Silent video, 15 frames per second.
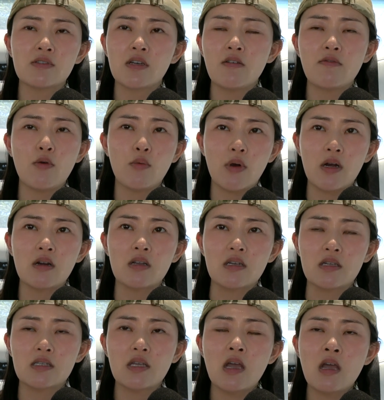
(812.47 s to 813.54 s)

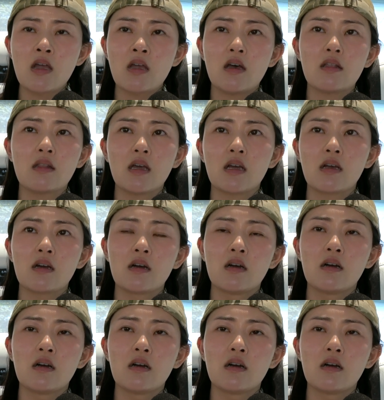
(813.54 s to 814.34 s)
self-awareness and like